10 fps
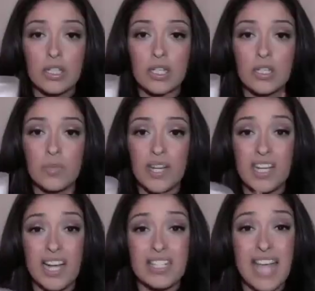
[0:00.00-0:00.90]
is by
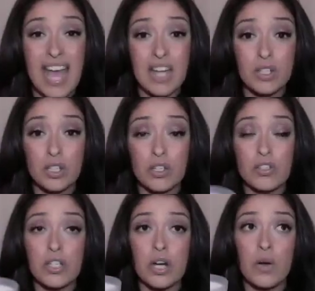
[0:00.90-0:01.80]
guys and girls.
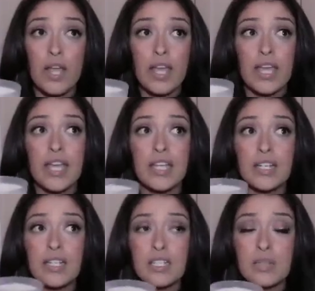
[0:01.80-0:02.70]
So it
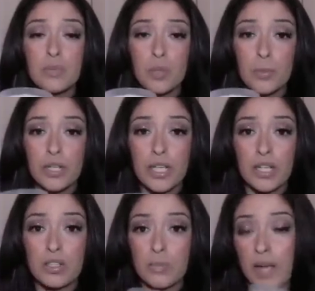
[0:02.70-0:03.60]
is an appropriate
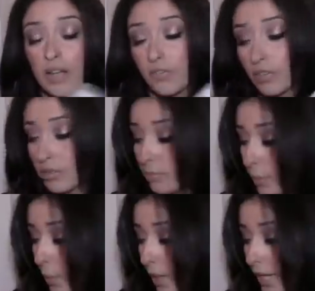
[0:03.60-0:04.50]
candle to buy for a
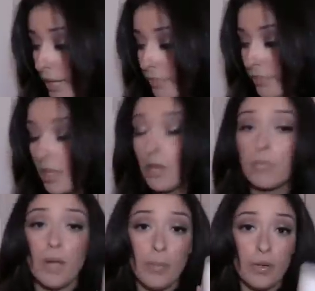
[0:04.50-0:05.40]
boy.
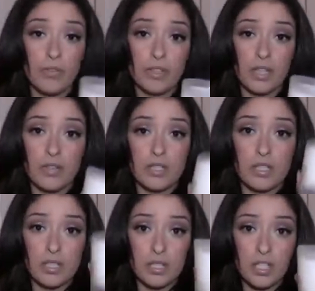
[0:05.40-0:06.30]
My boyfriend loves this.
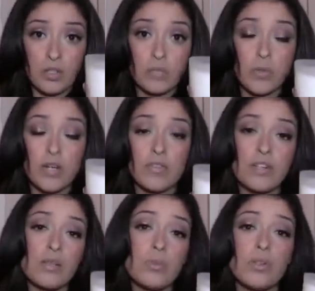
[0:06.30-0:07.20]
This was
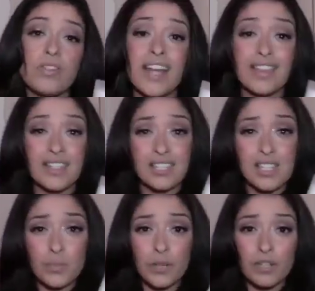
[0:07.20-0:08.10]
boyfriend approved, and this is
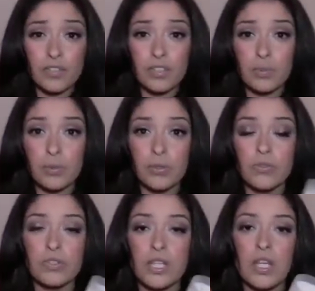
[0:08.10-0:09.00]
boyfriend approved